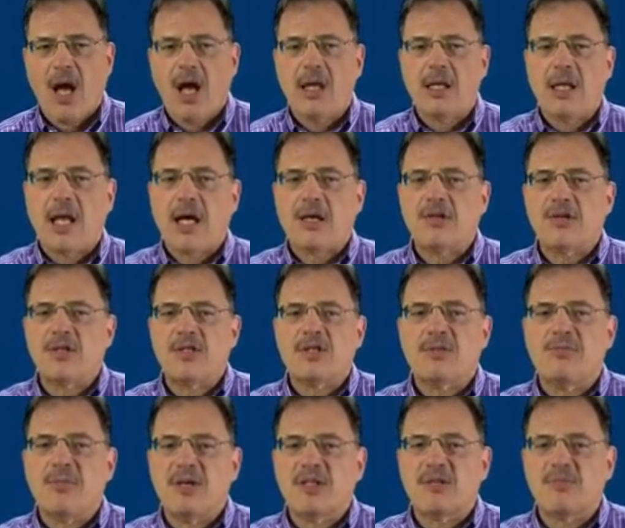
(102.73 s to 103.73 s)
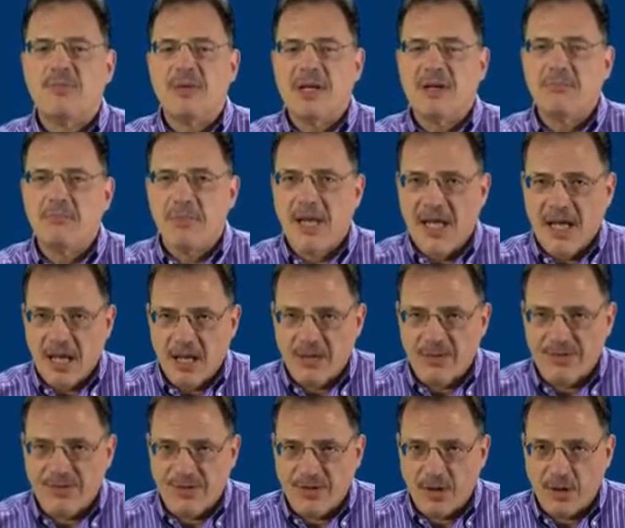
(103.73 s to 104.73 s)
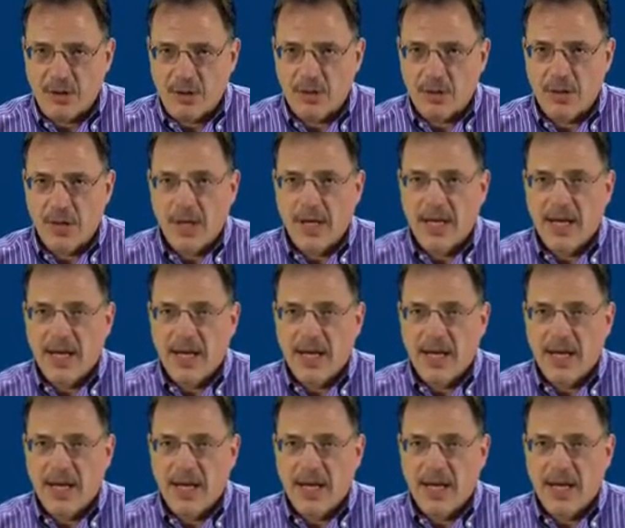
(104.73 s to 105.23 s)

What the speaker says: Elections must be meaningful